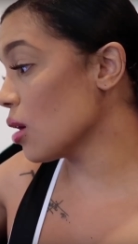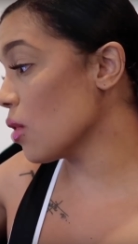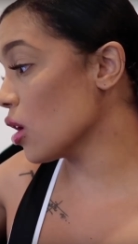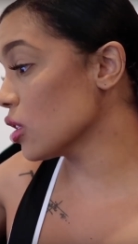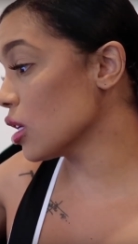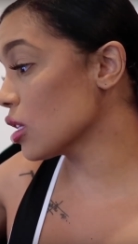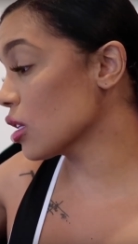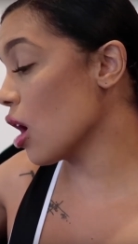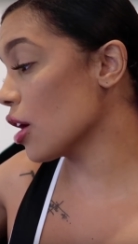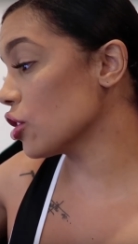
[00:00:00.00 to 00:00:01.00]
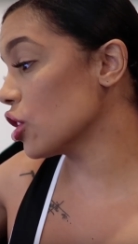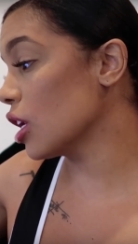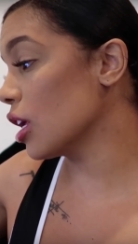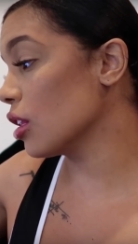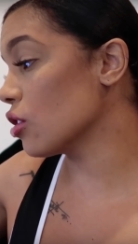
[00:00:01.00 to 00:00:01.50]
time Austin is caught
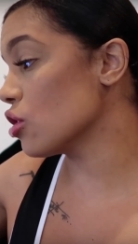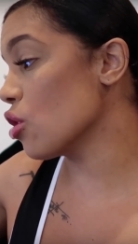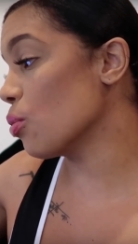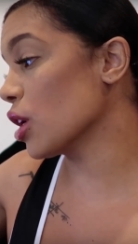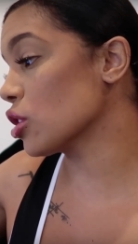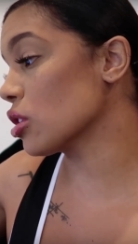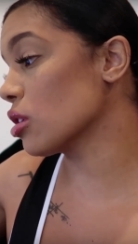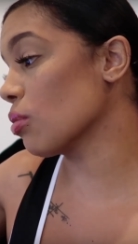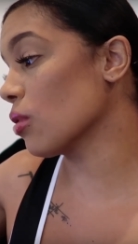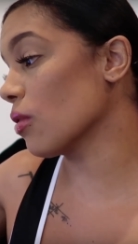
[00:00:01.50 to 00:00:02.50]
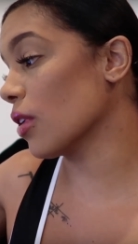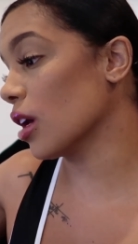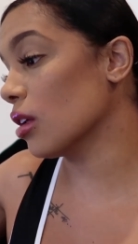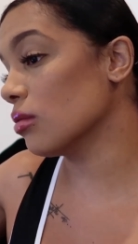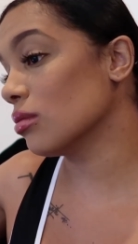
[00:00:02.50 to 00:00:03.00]
cheating, there's no pictures to prove
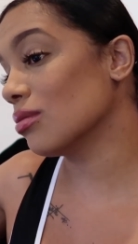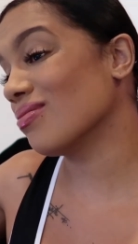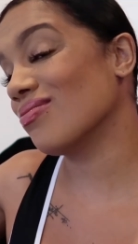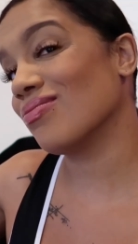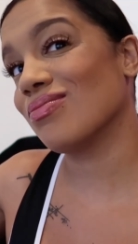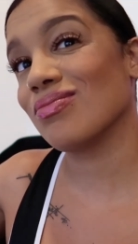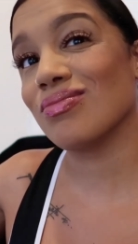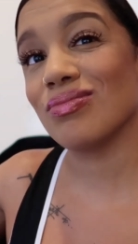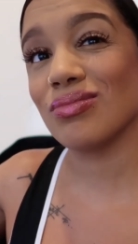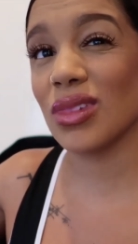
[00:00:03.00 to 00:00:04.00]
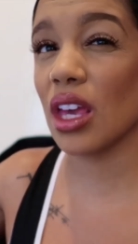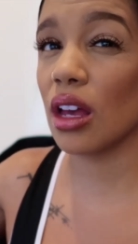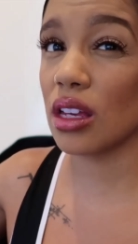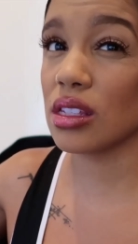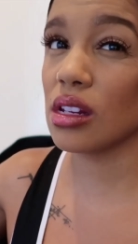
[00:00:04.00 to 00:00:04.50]
it.
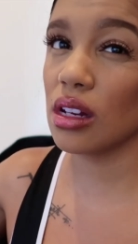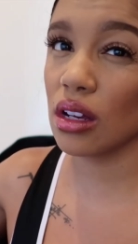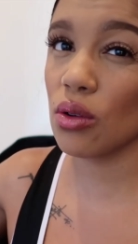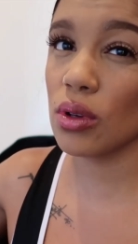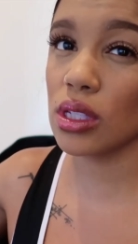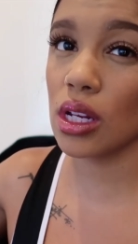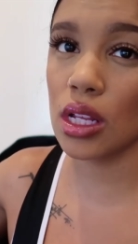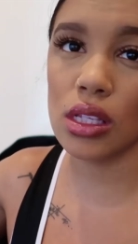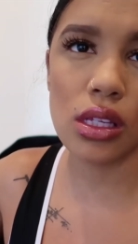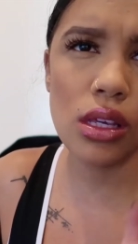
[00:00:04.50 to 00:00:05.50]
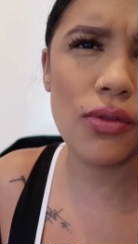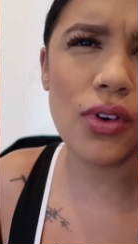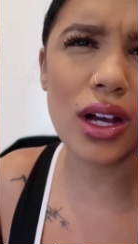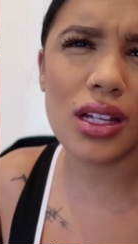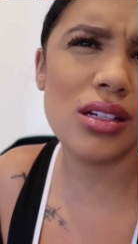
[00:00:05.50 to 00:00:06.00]
Yeah, isn't it a coincidence?
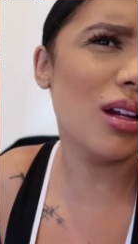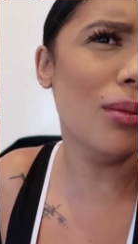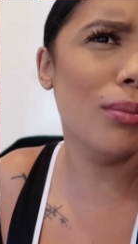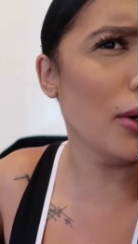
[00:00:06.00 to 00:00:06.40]
You dumb